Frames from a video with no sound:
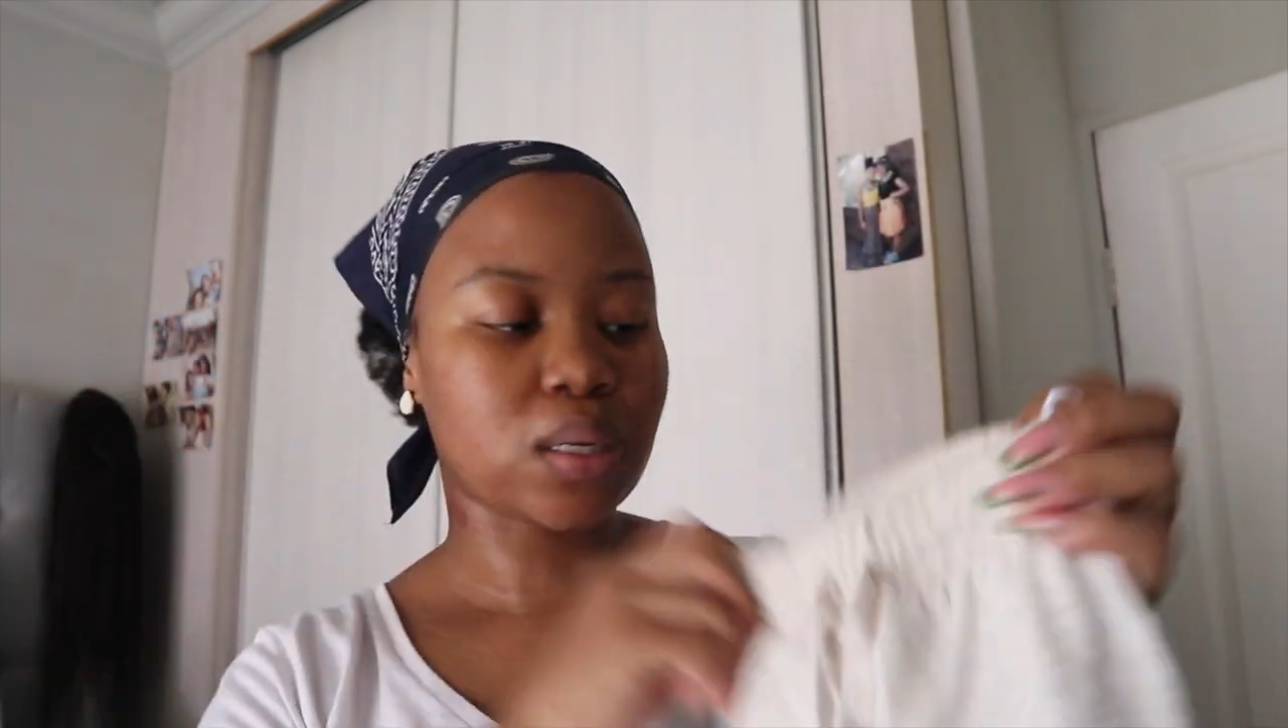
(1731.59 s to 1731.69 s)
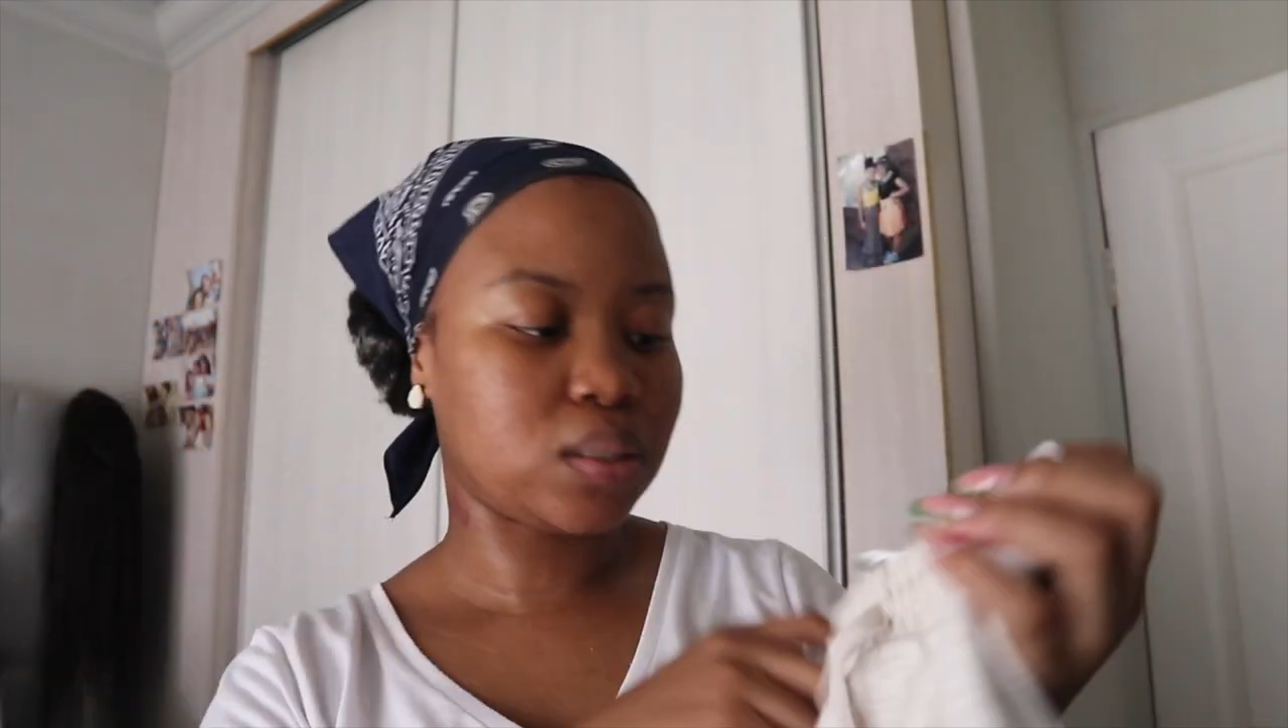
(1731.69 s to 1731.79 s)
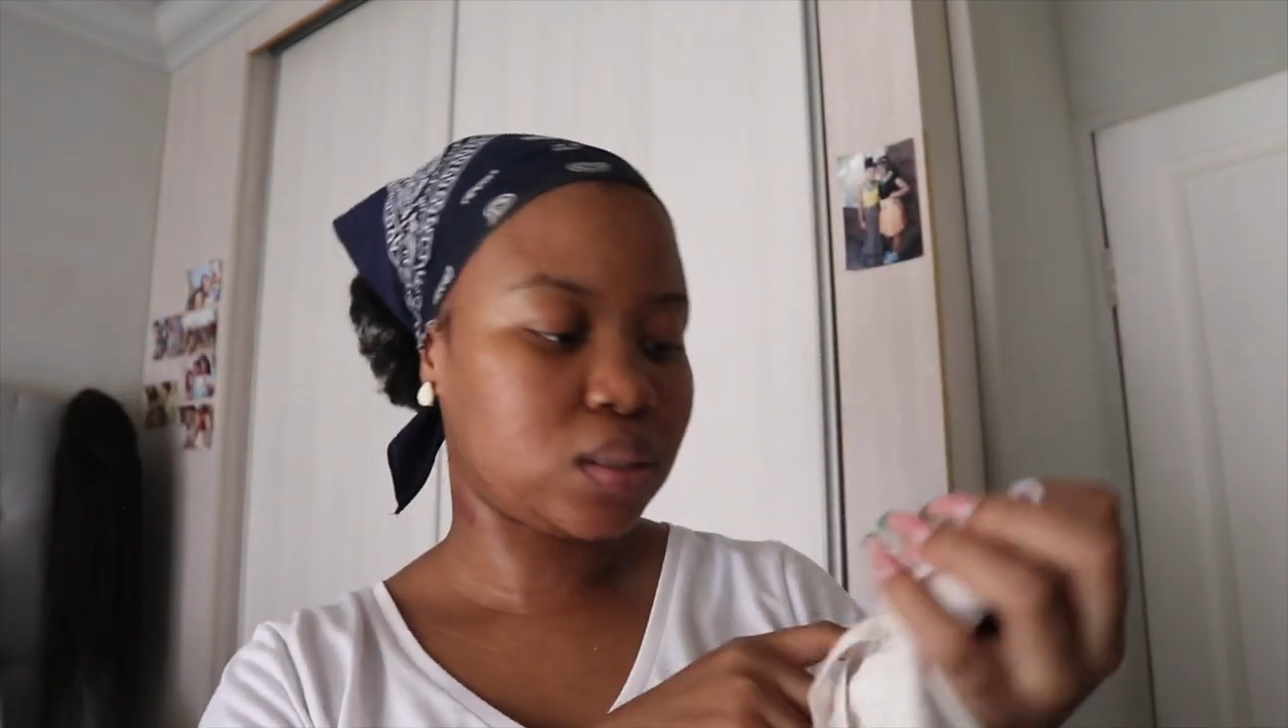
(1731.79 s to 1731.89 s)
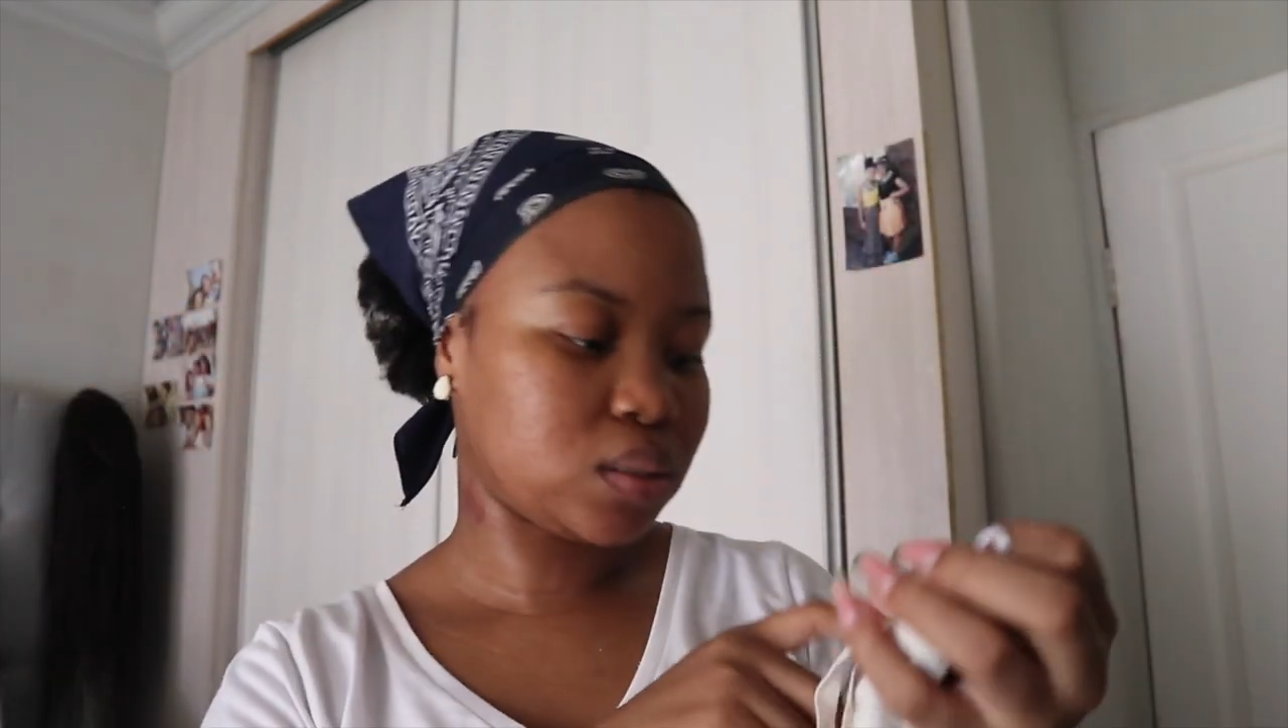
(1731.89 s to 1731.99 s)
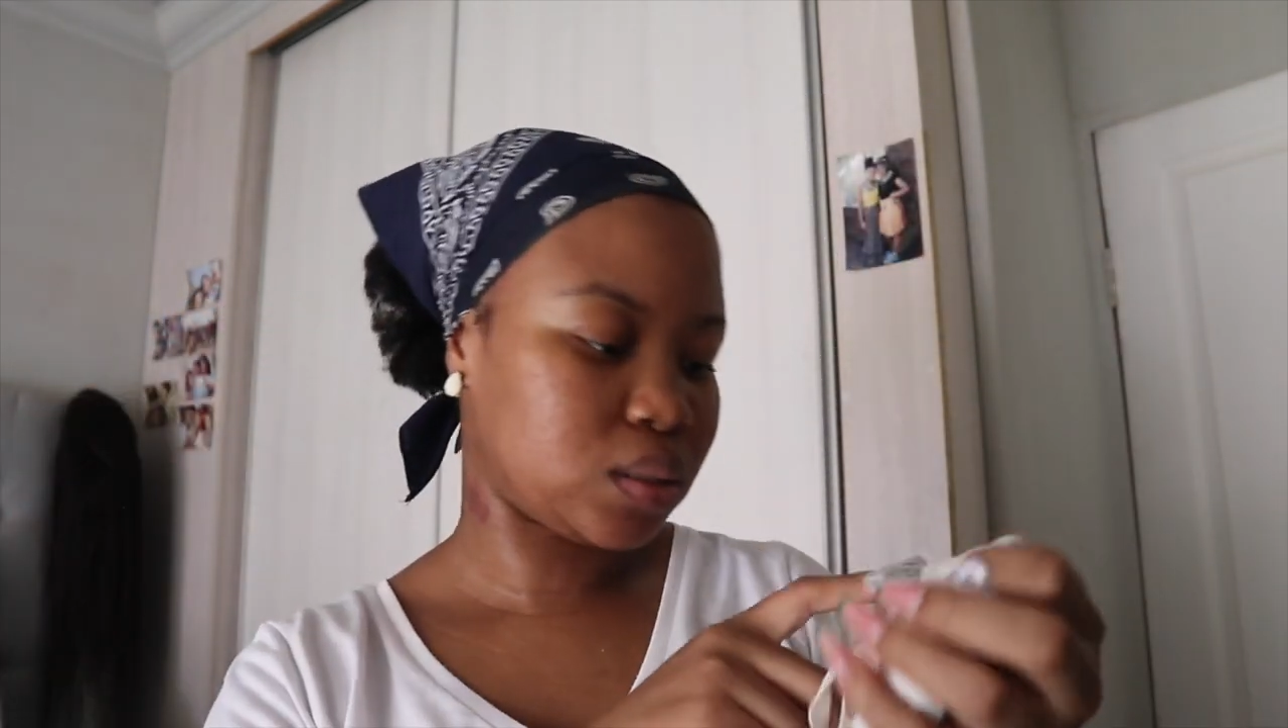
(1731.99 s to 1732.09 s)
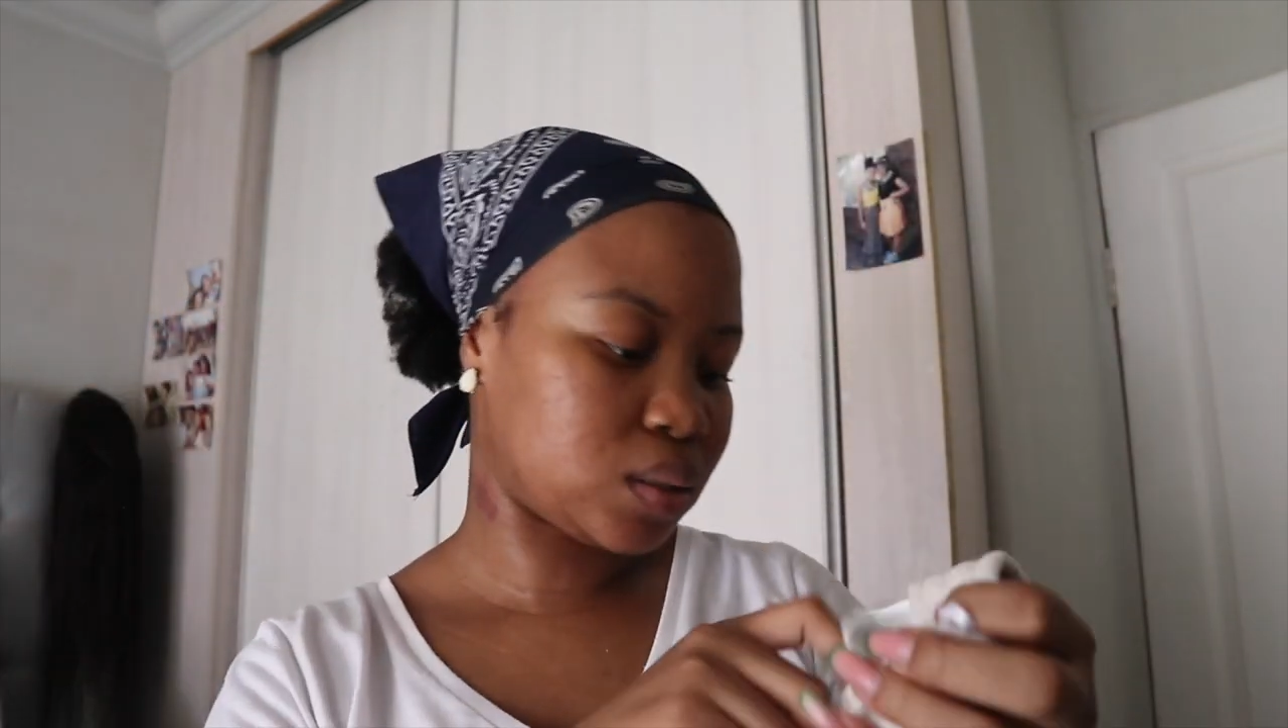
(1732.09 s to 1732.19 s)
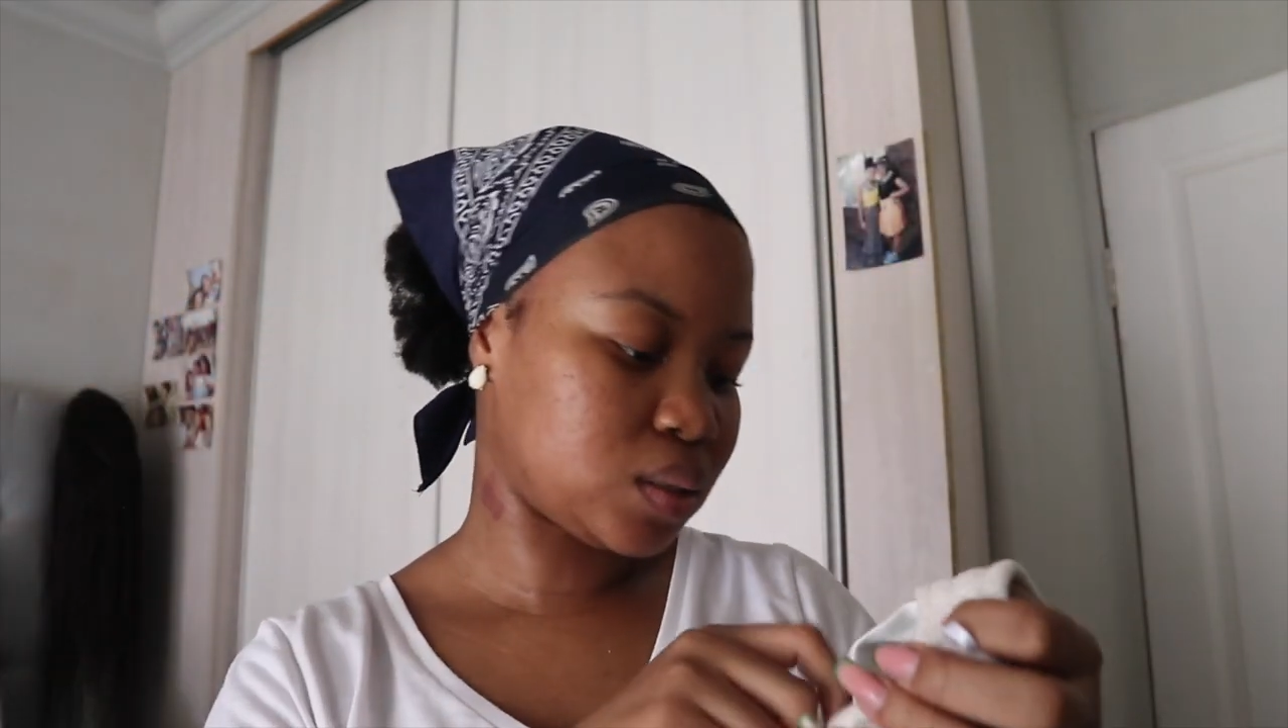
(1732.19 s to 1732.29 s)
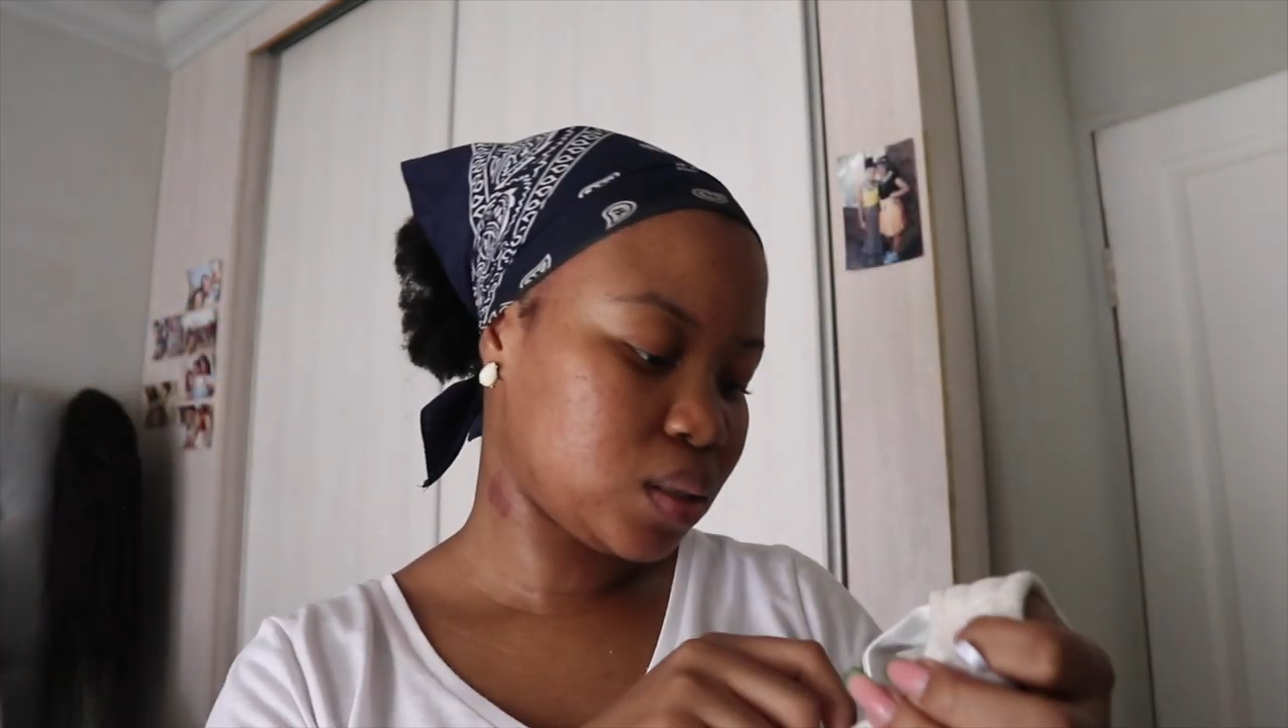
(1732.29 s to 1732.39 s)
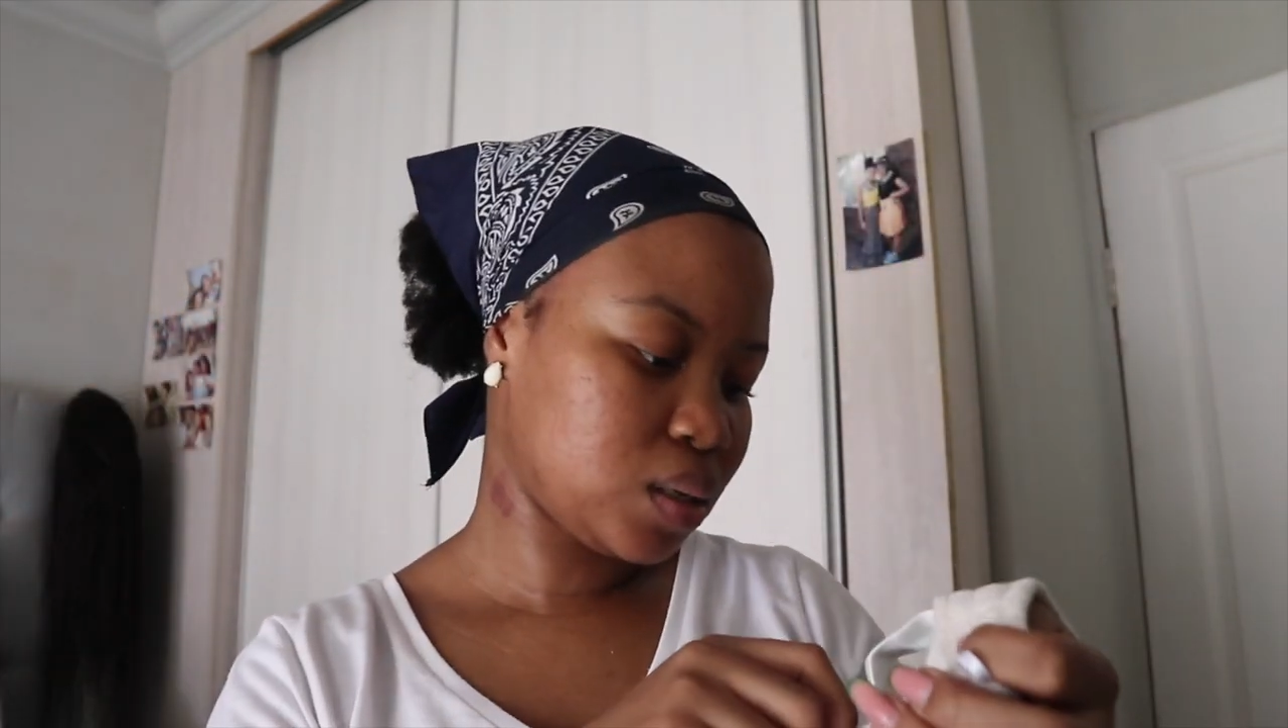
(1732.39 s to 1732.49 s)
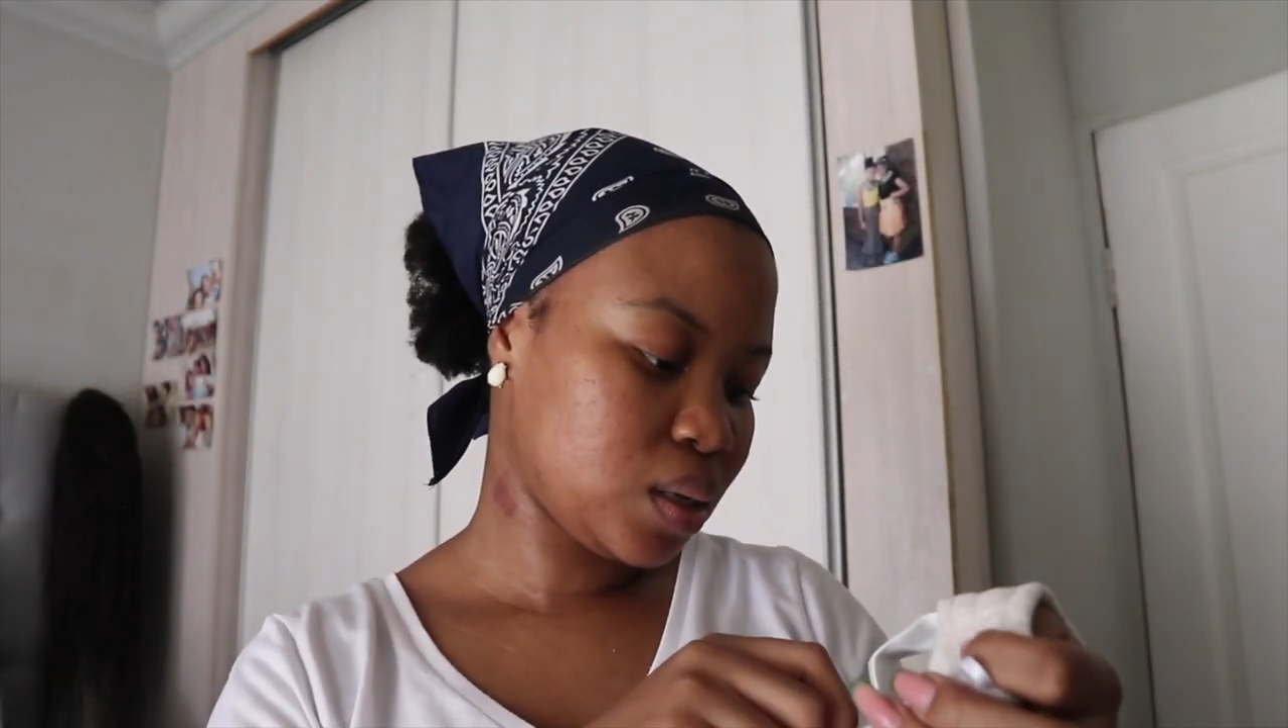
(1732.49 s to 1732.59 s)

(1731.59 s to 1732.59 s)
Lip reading: I did.